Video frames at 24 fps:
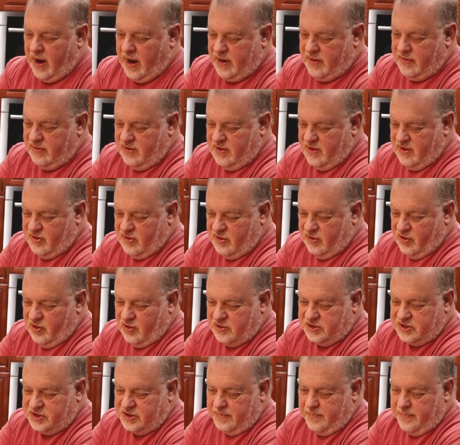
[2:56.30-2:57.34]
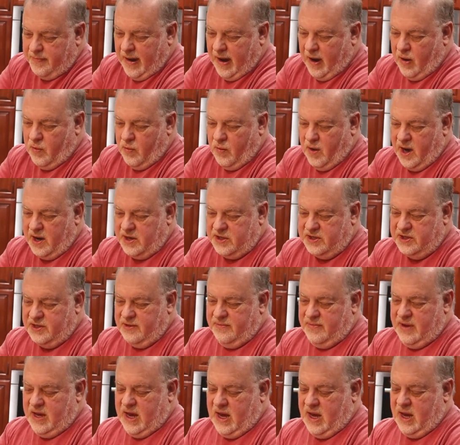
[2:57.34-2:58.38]
right, this looks about right to
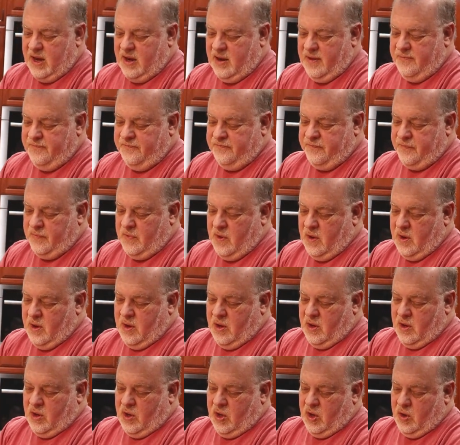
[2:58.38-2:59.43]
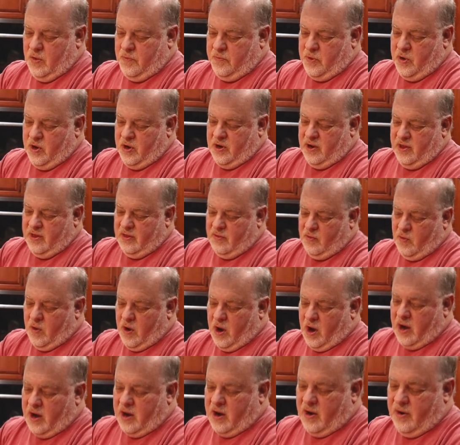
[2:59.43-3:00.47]
me. You put it in the
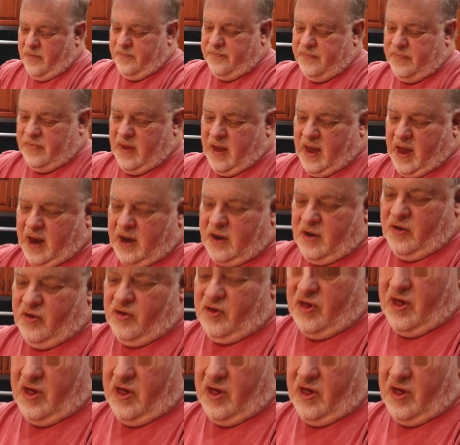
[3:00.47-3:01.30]
water, and you